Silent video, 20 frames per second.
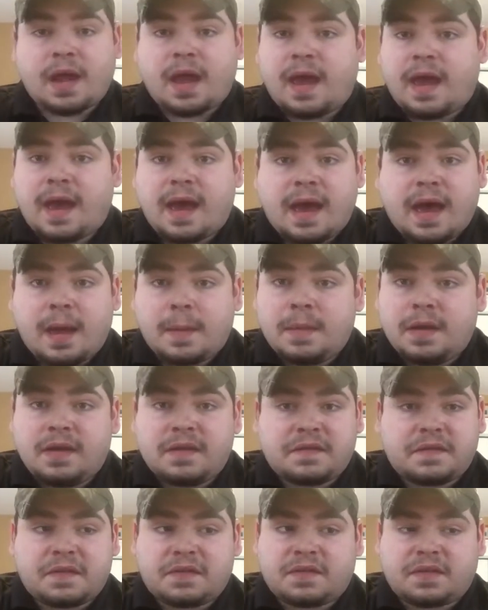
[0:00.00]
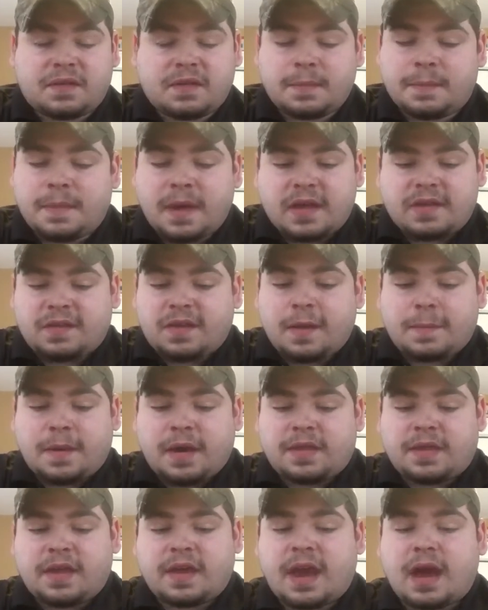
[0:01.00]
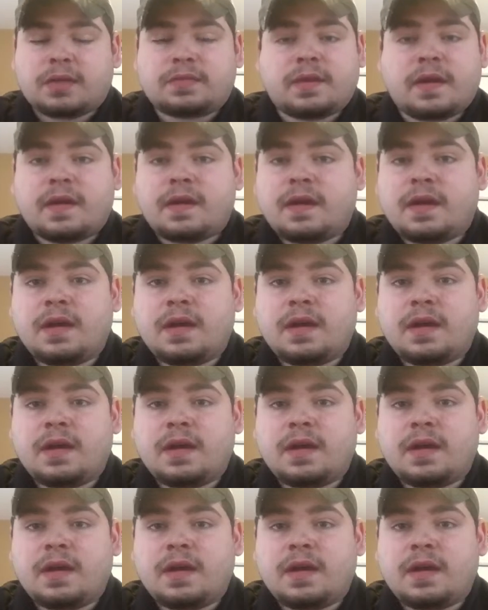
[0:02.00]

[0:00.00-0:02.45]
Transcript: Ah, I mean, it's just the best dip I think out there.